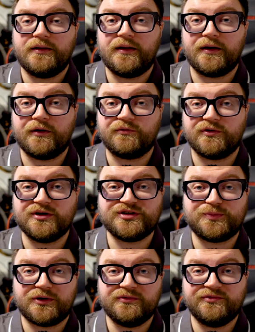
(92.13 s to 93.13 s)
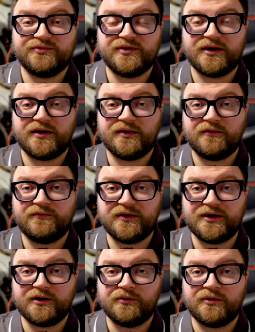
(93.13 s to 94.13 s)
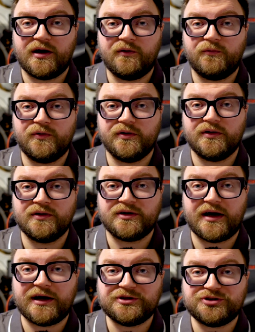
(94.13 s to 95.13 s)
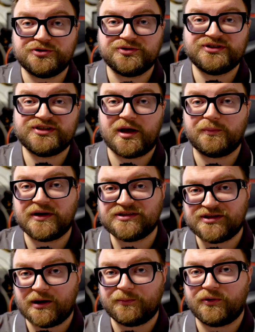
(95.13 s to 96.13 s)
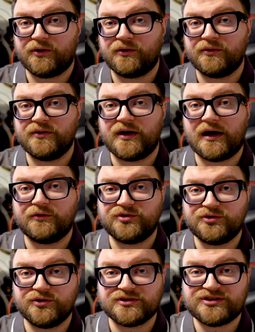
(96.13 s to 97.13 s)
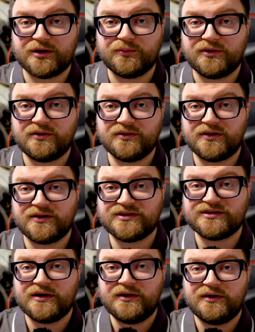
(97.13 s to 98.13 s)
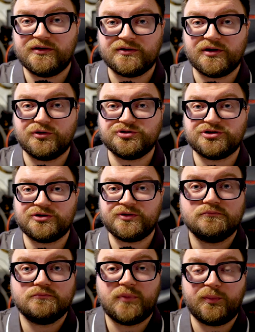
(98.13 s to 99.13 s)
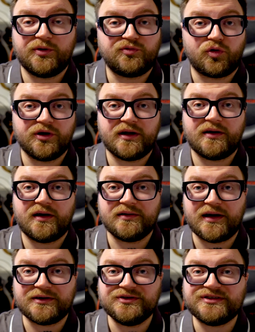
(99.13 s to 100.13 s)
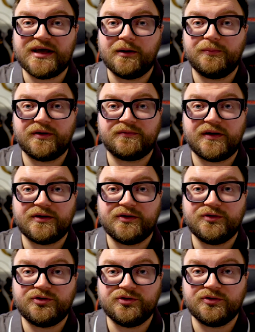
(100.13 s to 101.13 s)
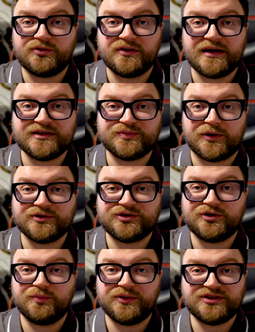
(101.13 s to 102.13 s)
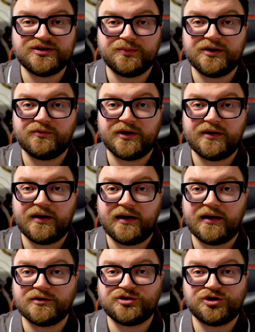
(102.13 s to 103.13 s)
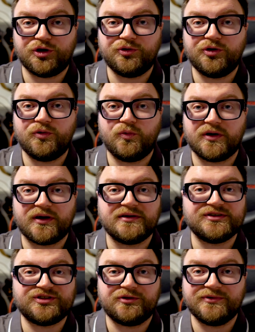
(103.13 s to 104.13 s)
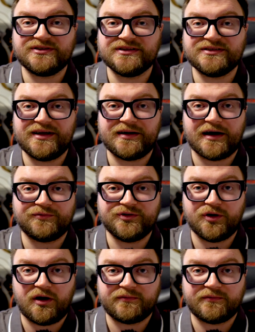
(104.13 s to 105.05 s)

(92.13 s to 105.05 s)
Now for this part of the video, I will guide you step by step on how to assemble this enclosure. But before that, I'd like to say a big thank you to today's sponsor, PCBWay, and show you what kind of services they have to